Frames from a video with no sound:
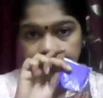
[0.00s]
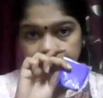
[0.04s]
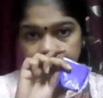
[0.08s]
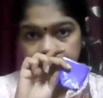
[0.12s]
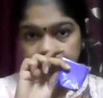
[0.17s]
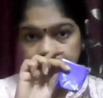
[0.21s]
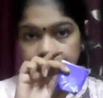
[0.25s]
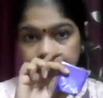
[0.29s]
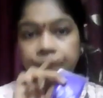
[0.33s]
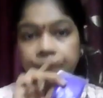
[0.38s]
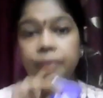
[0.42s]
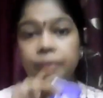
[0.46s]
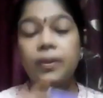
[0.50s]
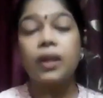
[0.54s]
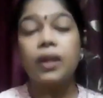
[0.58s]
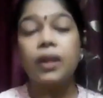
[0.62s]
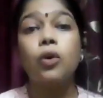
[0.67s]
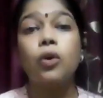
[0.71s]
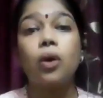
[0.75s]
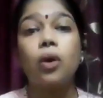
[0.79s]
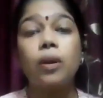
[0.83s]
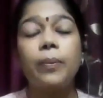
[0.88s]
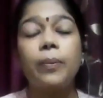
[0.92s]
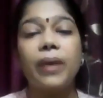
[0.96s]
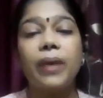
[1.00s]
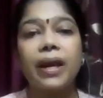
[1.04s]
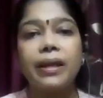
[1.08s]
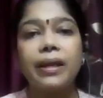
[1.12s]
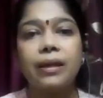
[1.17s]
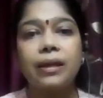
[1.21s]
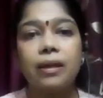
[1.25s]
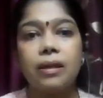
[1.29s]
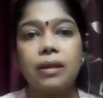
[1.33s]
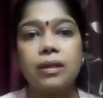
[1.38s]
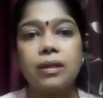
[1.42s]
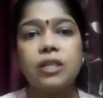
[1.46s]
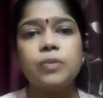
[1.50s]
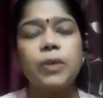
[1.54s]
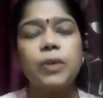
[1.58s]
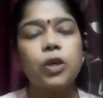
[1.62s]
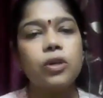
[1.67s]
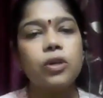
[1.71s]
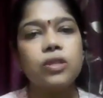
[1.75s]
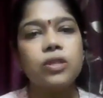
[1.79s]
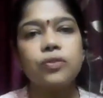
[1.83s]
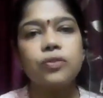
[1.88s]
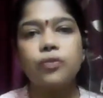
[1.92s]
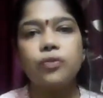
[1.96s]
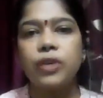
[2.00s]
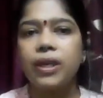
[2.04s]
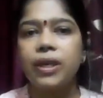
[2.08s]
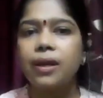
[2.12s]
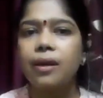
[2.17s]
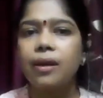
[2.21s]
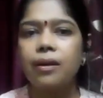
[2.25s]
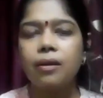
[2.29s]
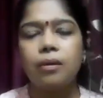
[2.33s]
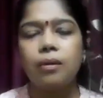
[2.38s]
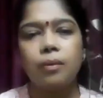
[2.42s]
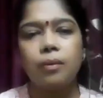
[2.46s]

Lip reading: In all bright colors, because we can